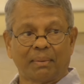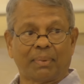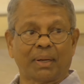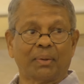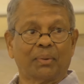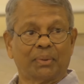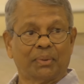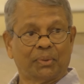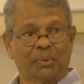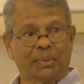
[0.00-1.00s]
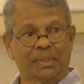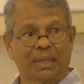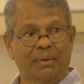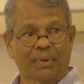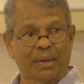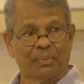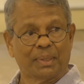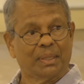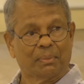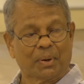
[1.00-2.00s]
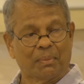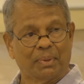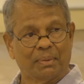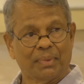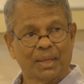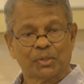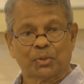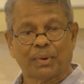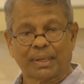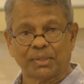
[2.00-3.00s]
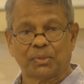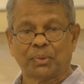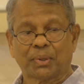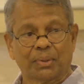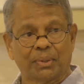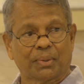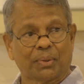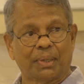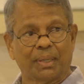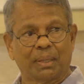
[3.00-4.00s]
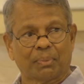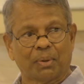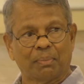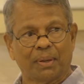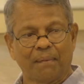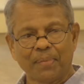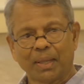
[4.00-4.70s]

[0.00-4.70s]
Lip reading: But no, you yourself have been the problem. So what is your role in the problem?